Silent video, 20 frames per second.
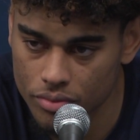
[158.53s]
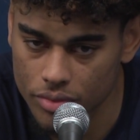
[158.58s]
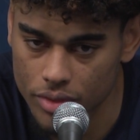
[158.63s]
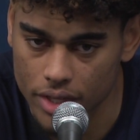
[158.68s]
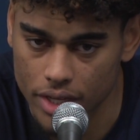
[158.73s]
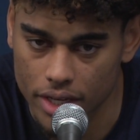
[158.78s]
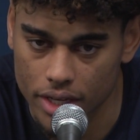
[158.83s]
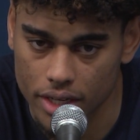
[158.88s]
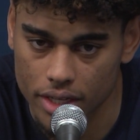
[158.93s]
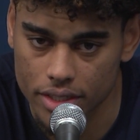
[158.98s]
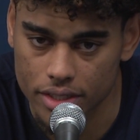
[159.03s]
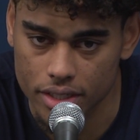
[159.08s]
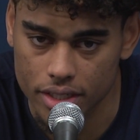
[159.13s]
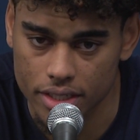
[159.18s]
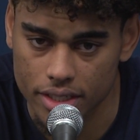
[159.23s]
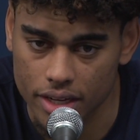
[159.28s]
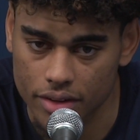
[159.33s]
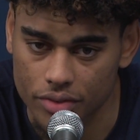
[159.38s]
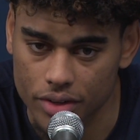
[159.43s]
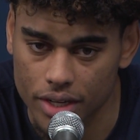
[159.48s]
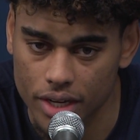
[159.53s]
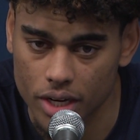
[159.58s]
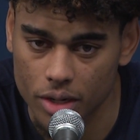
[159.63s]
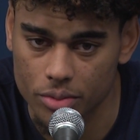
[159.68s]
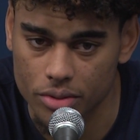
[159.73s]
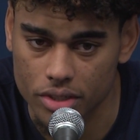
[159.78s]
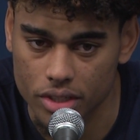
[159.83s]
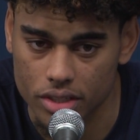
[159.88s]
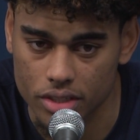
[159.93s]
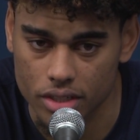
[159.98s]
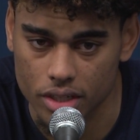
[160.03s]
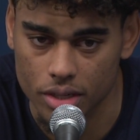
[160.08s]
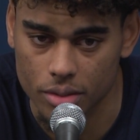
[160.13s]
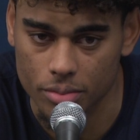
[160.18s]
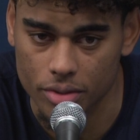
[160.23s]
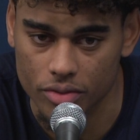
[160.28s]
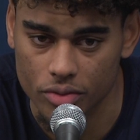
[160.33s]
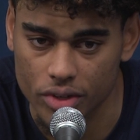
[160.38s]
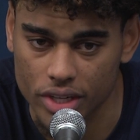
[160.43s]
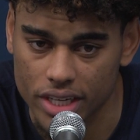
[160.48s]
Yeah, it definitely helps because
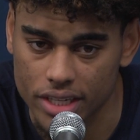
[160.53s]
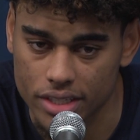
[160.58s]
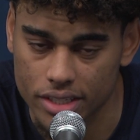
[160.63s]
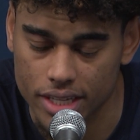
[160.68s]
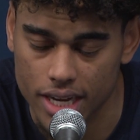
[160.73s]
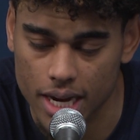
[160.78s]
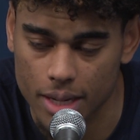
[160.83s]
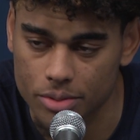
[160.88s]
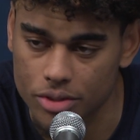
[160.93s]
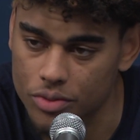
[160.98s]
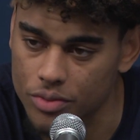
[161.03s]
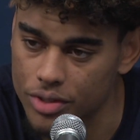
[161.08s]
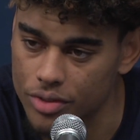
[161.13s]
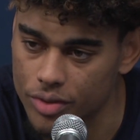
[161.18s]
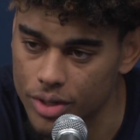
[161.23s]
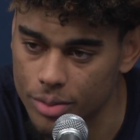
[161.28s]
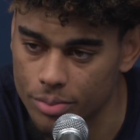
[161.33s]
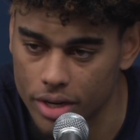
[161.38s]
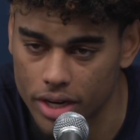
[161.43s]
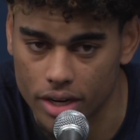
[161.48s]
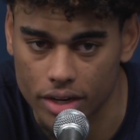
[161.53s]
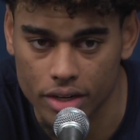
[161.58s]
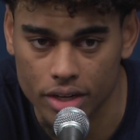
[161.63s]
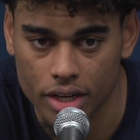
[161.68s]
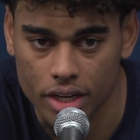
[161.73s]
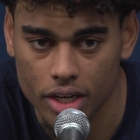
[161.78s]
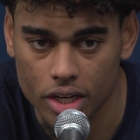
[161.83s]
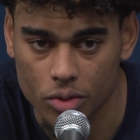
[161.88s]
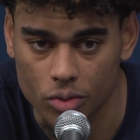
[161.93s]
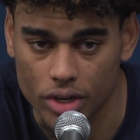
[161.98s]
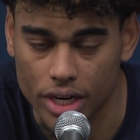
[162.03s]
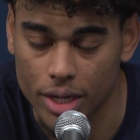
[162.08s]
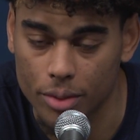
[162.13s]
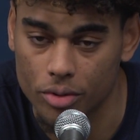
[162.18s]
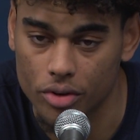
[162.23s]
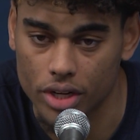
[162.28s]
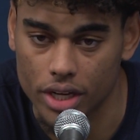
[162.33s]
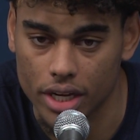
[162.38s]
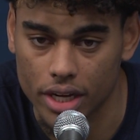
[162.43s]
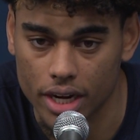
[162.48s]
if we get stops and we rebound, we're
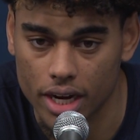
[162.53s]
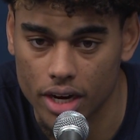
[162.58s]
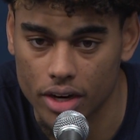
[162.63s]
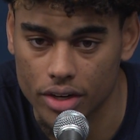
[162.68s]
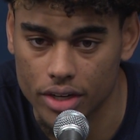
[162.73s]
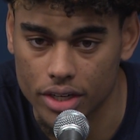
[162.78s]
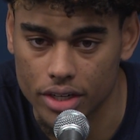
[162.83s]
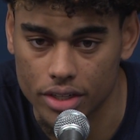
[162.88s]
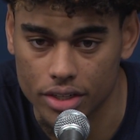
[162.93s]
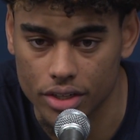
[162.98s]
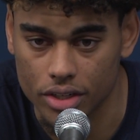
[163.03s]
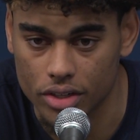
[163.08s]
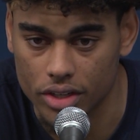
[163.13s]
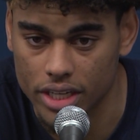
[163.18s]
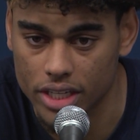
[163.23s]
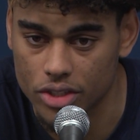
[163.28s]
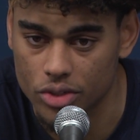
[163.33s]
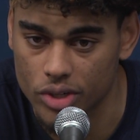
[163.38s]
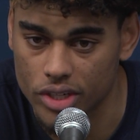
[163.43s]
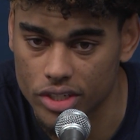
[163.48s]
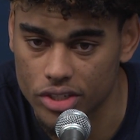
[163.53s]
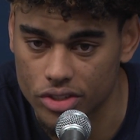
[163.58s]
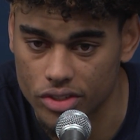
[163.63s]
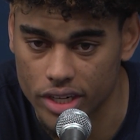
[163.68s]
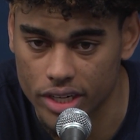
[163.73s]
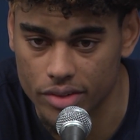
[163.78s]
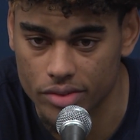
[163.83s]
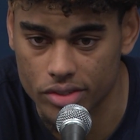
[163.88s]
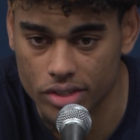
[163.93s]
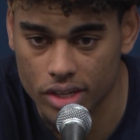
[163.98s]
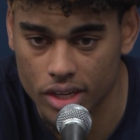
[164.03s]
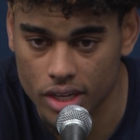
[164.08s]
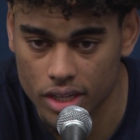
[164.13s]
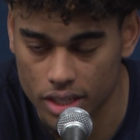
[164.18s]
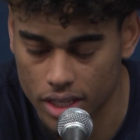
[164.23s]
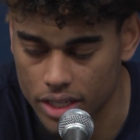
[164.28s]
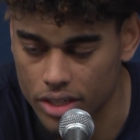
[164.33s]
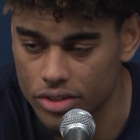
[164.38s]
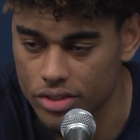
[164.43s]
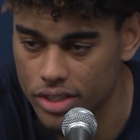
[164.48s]
able to get out and, you know, get to our strengths,
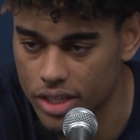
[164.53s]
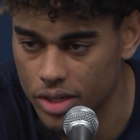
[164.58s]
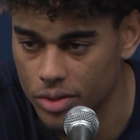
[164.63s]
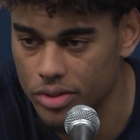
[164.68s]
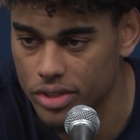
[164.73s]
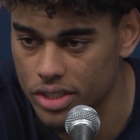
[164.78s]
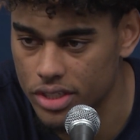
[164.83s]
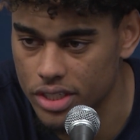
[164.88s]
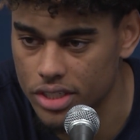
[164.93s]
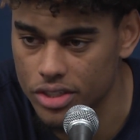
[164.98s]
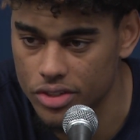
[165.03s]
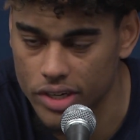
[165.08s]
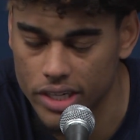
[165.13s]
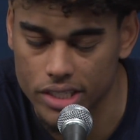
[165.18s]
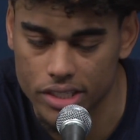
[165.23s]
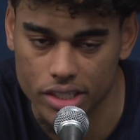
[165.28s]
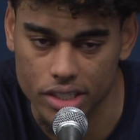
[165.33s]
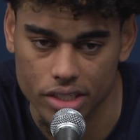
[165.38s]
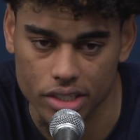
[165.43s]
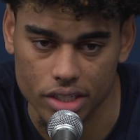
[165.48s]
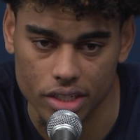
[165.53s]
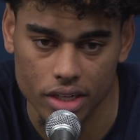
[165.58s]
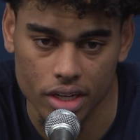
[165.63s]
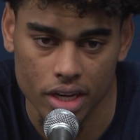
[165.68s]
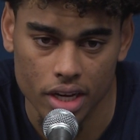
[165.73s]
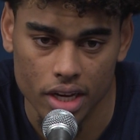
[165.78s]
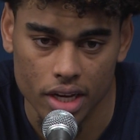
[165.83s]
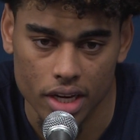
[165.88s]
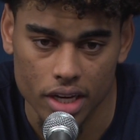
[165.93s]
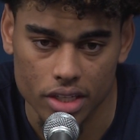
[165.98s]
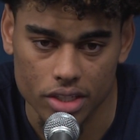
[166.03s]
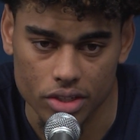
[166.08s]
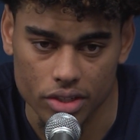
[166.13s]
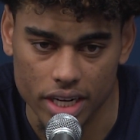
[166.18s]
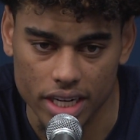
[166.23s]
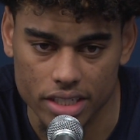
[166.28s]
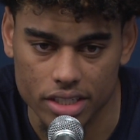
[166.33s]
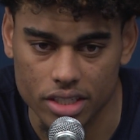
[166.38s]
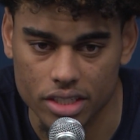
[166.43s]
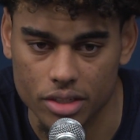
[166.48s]
like you said, which is in transition. So
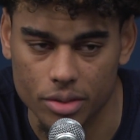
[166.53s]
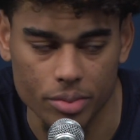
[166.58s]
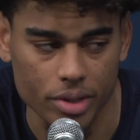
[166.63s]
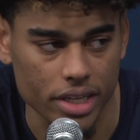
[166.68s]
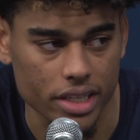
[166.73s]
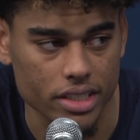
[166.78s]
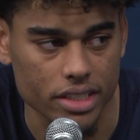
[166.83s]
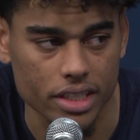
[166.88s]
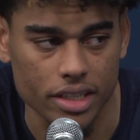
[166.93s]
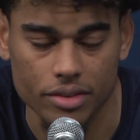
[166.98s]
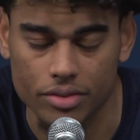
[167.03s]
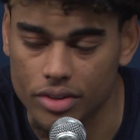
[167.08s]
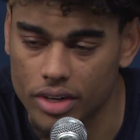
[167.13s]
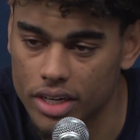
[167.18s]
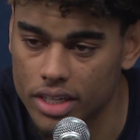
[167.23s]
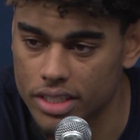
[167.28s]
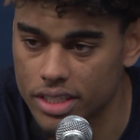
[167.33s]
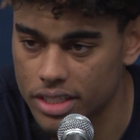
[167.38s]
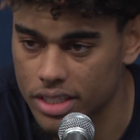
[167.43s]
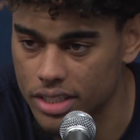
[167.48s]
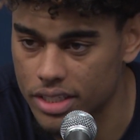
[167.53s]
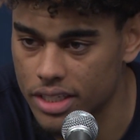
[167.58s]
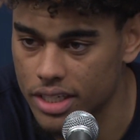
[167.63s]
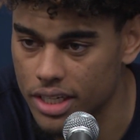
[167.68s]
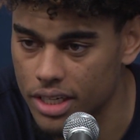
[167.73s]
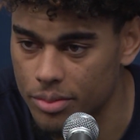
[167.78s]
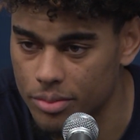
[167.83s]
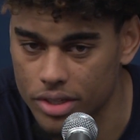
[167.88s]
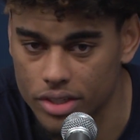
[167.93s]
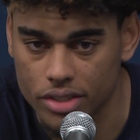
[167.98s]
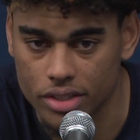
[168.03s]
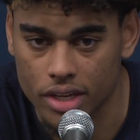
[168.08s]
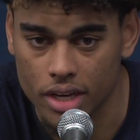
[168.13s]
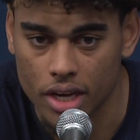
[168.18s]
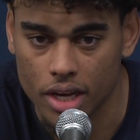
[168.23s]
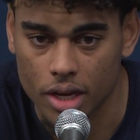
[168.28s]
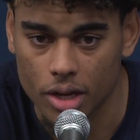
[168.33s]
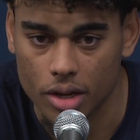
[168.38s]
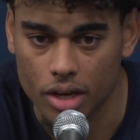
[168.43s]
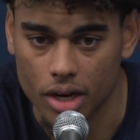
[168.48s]
that's just the biggest thing for us as a team is
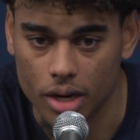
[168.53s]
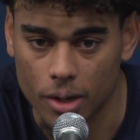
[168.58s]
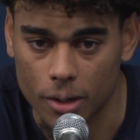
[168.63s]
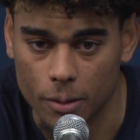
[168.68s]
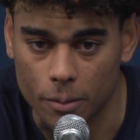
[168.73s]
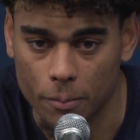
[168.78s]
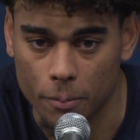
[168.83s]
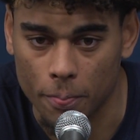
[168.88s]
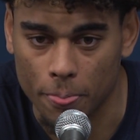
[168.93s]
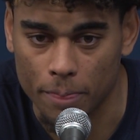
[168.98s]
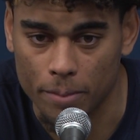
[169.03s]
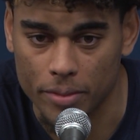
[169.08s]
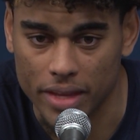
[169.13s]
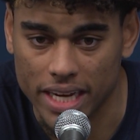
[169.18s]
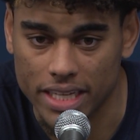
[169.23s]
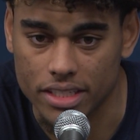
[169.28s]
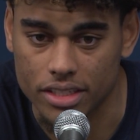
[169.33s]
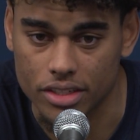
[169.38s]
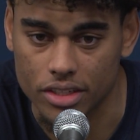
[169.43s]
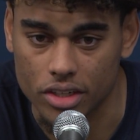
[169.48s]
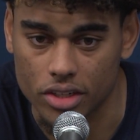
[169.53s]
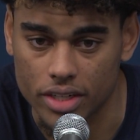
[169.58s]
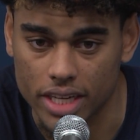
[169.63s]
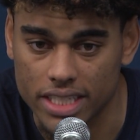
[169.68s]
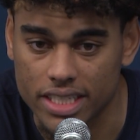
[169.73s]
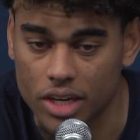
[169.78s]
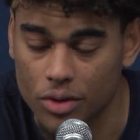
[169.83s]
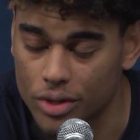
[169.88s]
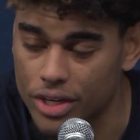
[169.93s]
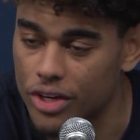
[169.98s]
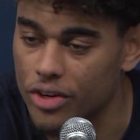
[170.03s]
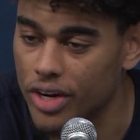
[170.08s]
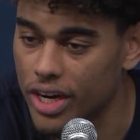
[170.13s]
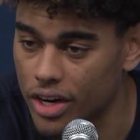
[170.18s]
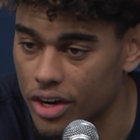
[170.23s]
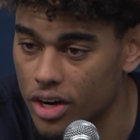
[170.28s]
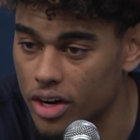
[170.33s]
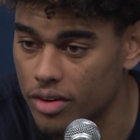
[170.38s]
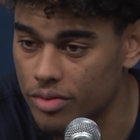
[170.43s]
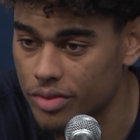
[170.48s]
that's, you know, that's how we create
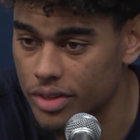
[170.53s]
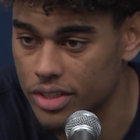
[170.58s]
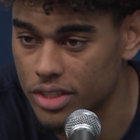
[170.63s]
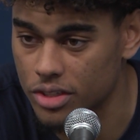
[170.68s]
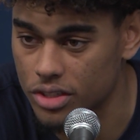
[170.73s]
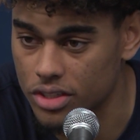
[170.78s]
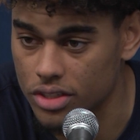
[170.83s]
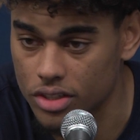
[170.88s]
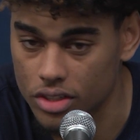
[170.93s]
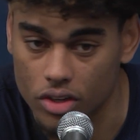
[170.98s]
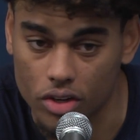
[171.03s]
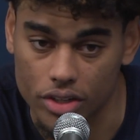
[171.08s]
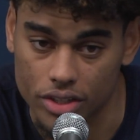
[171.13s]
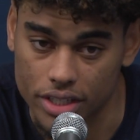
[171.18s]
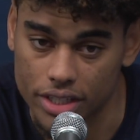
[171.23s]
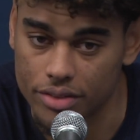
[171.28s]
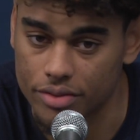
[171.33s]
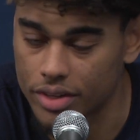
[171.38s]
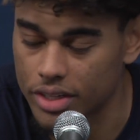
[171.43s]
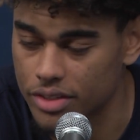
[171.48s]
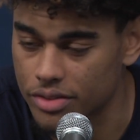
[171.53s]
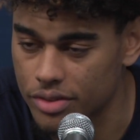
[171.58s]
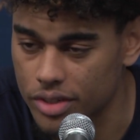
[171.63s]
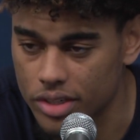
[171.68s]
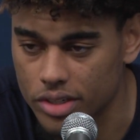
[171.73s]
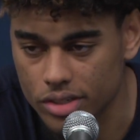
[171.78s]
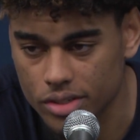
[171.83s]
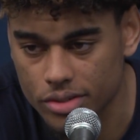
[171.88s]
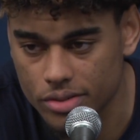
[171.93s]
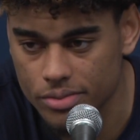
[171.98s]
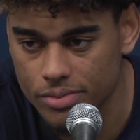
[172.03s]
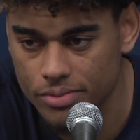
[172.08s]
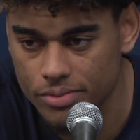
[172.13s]
our offense is on defense first.